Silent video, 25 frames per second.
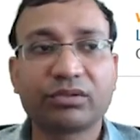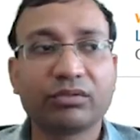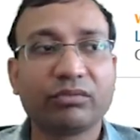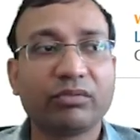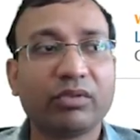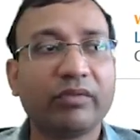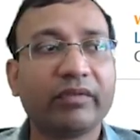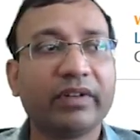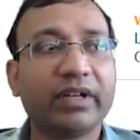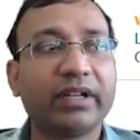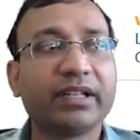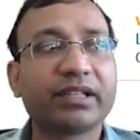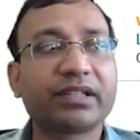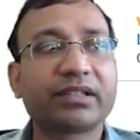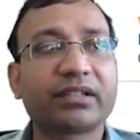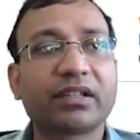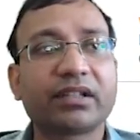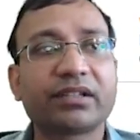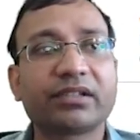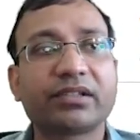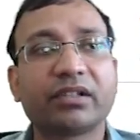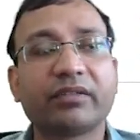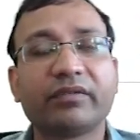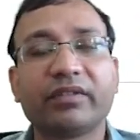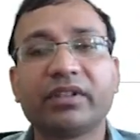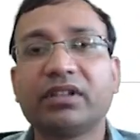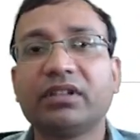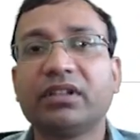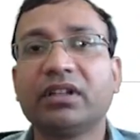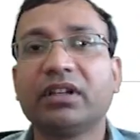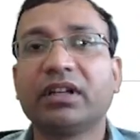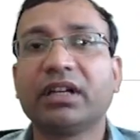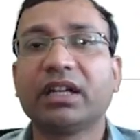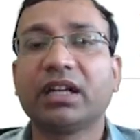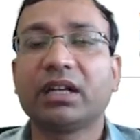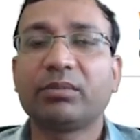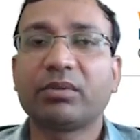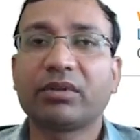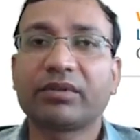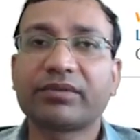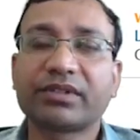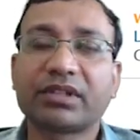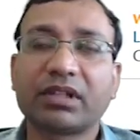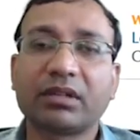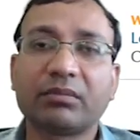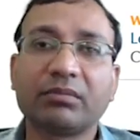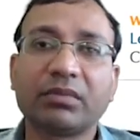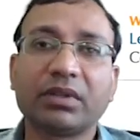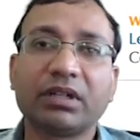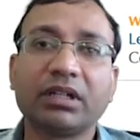So we will discuss with the help of
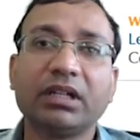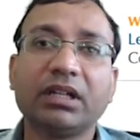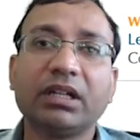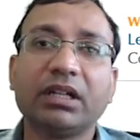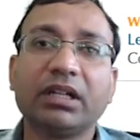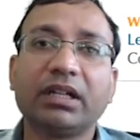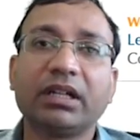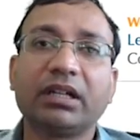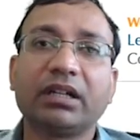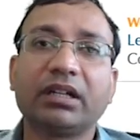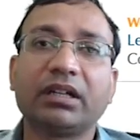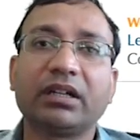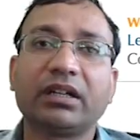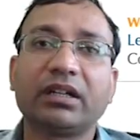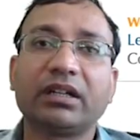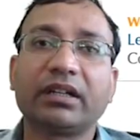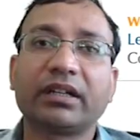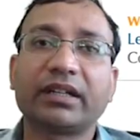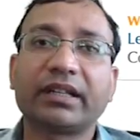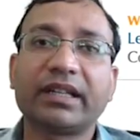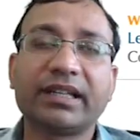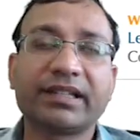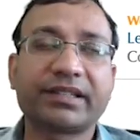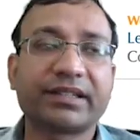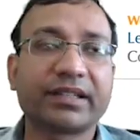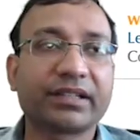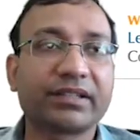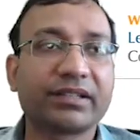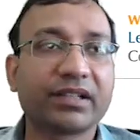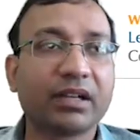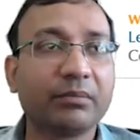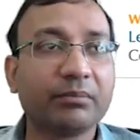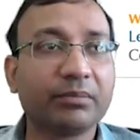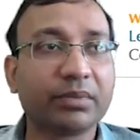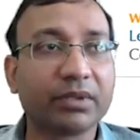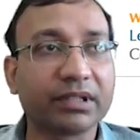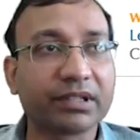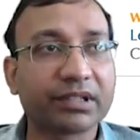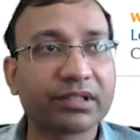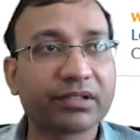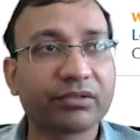some case examples.